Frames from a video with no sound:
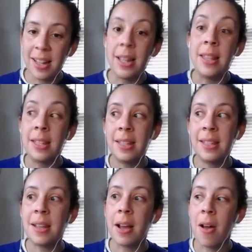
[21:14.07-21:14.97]
And this
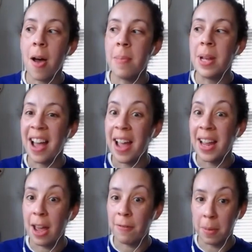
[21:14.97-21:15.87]
is a comment I
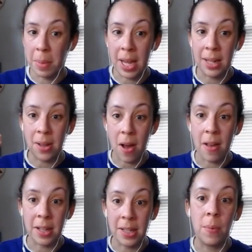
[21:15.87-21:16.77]
get from kids
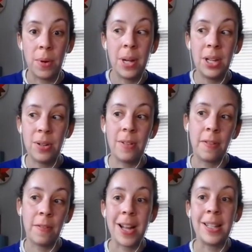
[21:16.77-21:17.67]
all the time. What do I do if a
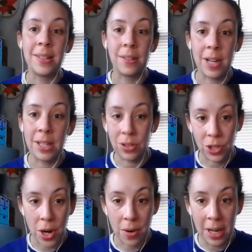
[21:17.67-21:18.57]
friend says a racist
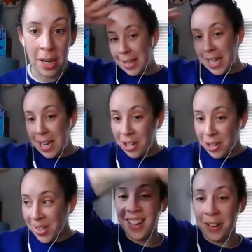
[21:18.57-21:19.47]
joke?
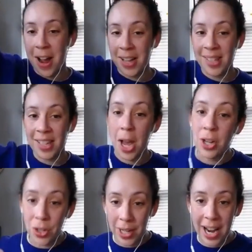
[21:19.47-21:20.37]
Teenagers across the
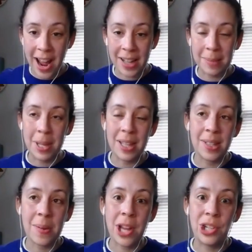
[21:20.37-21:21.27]
country ask me this
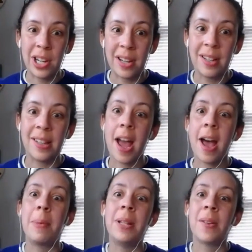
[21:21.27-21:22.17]
question because it
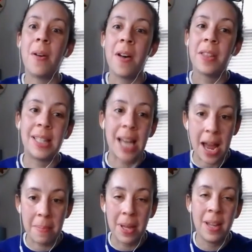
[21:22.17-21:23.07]
happens all the time.